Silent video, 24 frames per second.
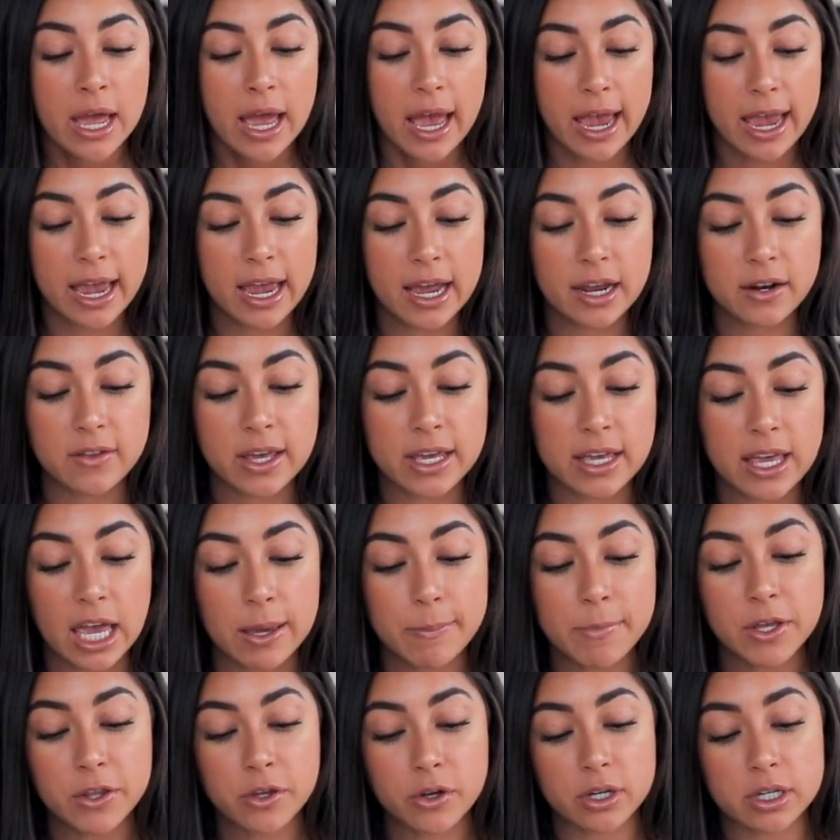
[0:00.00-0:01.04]
and they gave
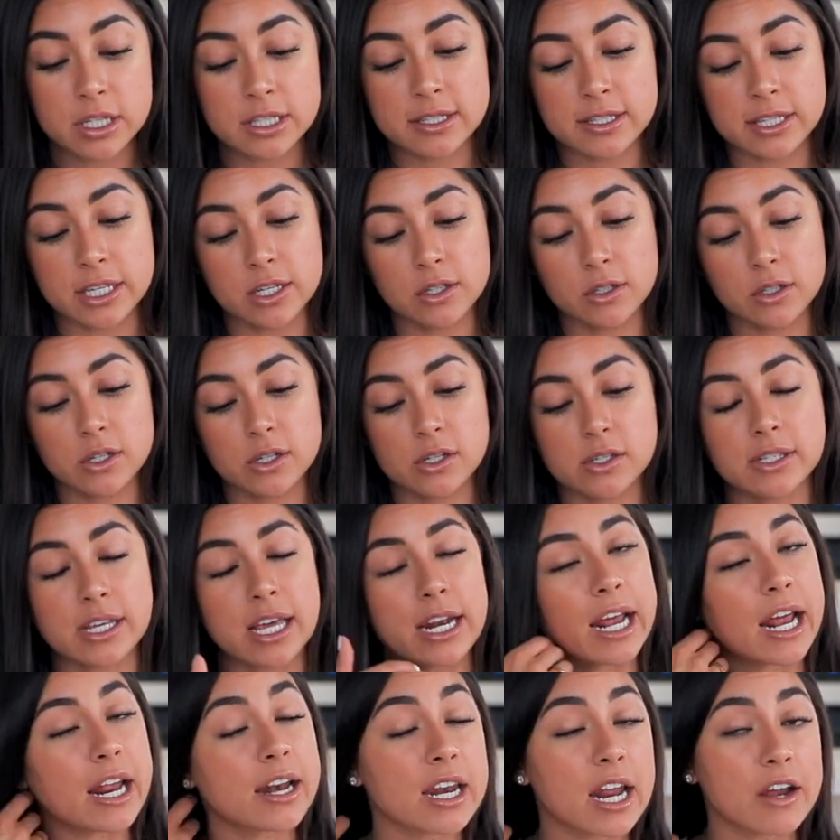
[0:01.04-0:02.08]
me their concealers, and
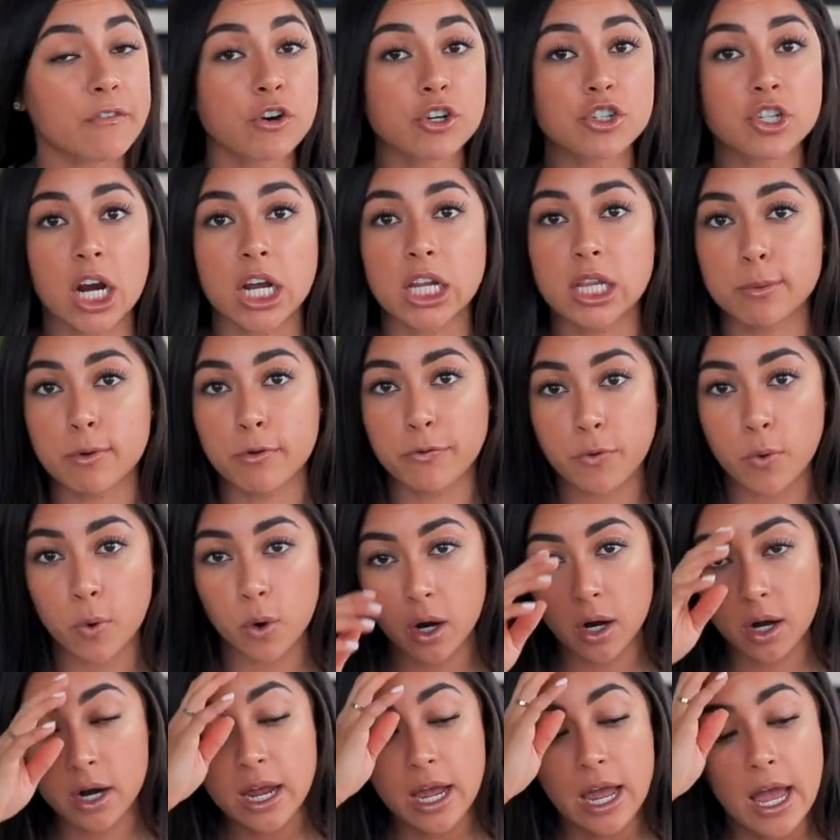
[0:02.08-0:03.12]
I had never tried them
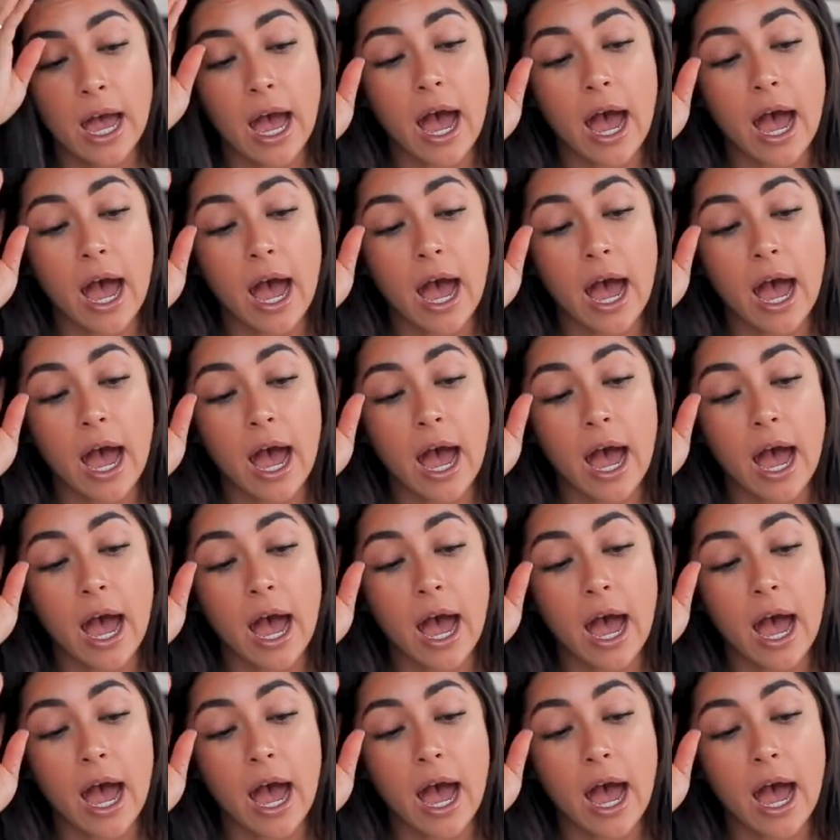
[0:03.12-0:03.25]
before.